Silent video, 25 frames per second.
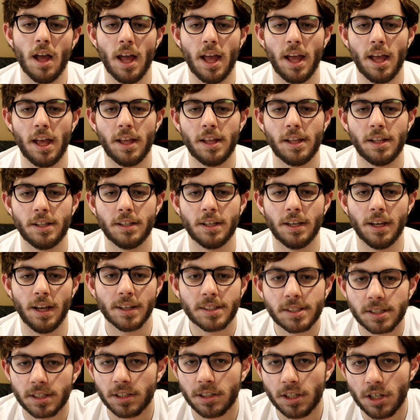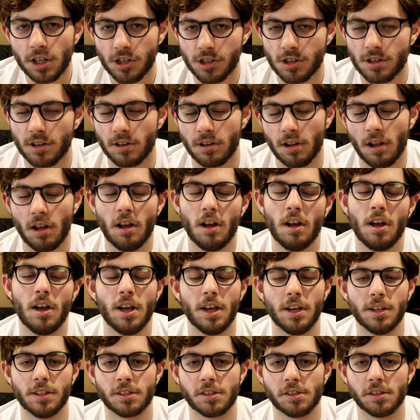and esthetician.
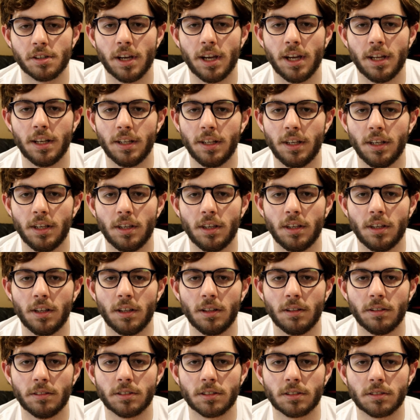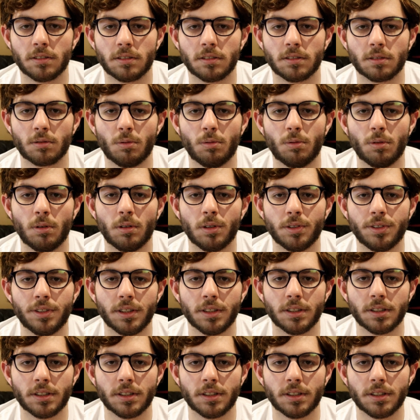Is there any schools